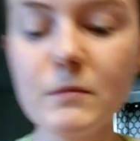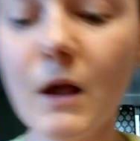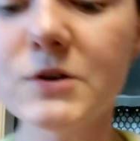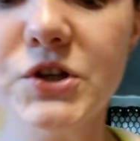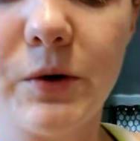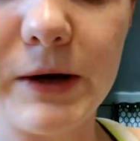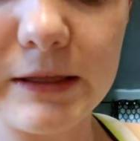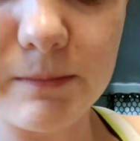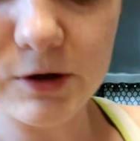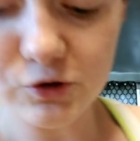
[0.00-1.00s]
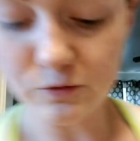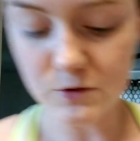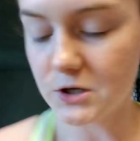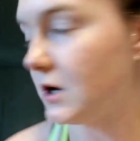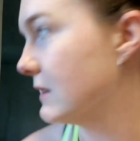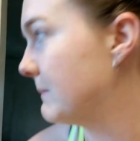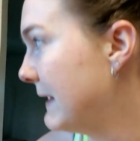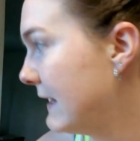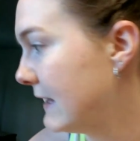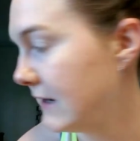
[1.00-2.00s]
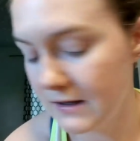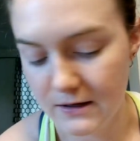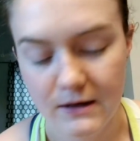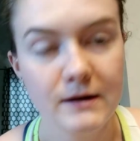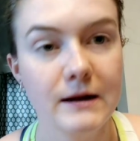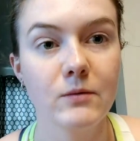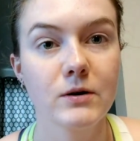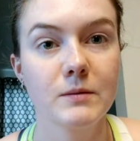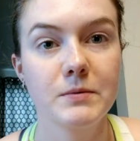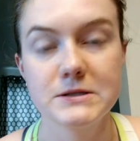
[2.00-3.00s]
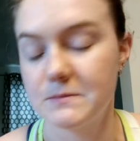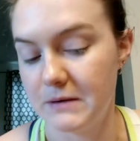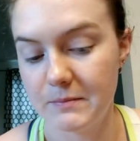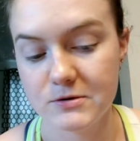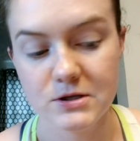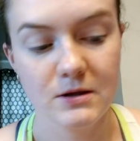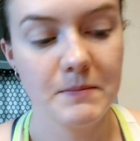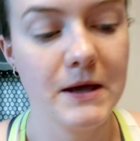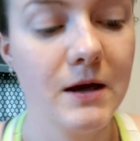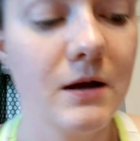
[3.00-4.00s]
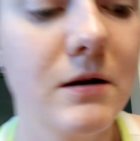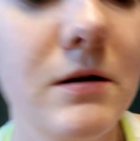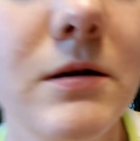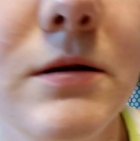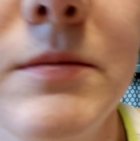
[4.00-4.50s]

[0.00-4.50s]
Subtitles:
So we got the mushrooms on the pan. Now we're going to put some peppers on the pan. Let